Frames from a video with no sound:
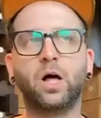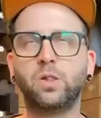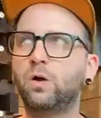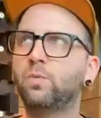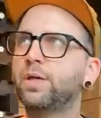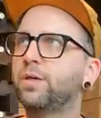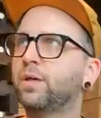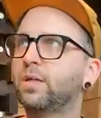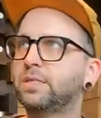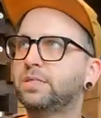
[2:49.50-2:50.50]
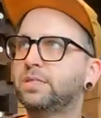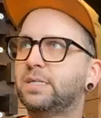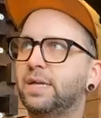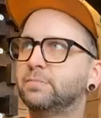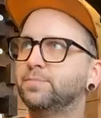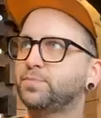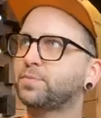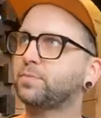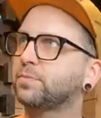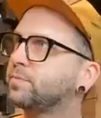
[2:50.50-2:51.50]
along with, let's see,
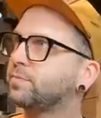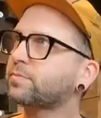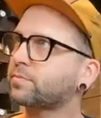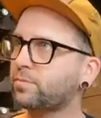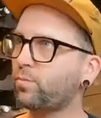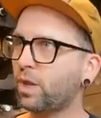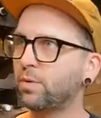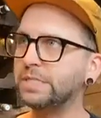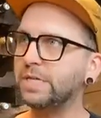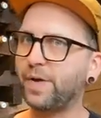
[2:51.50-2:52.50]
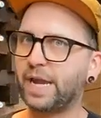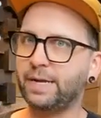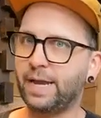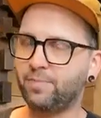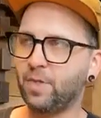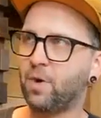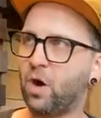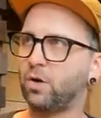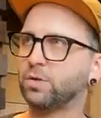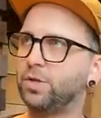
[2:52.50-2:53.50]
I'm gonna see if I can name them
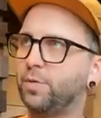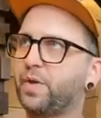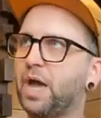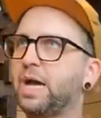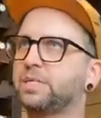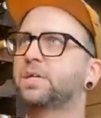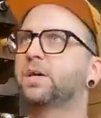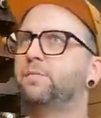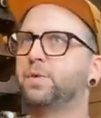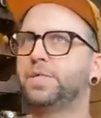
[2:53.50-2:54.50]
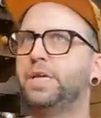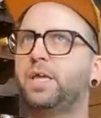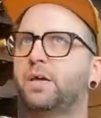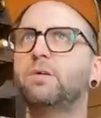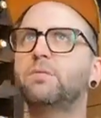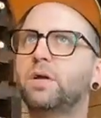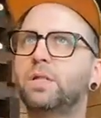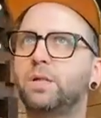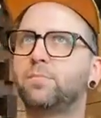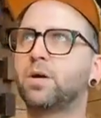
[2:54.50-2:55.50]
all. You've got Verdicchio
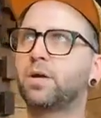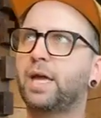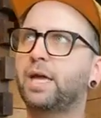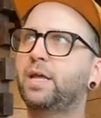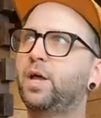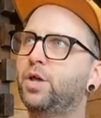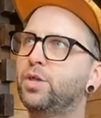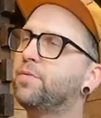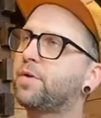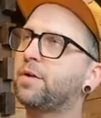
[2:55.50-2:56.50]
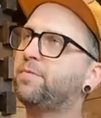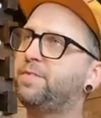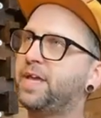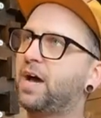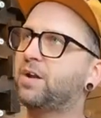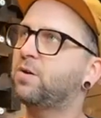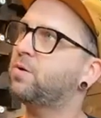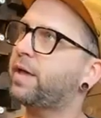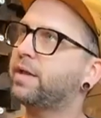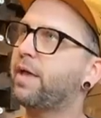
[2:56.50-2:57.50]
in Le Marche, you've got
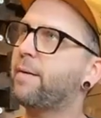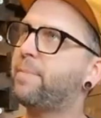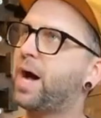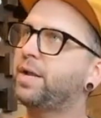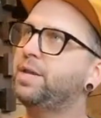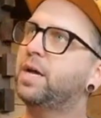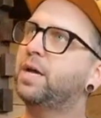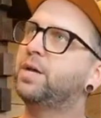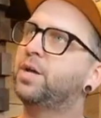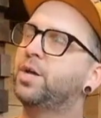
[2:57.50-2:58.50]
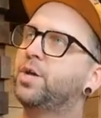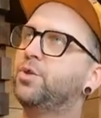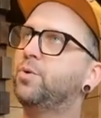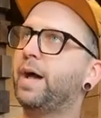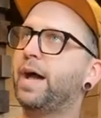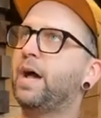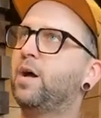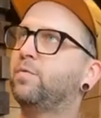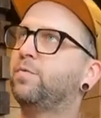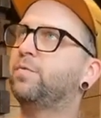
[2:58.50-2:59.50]
Fiano in Campania, you
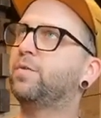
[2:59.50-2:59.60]
have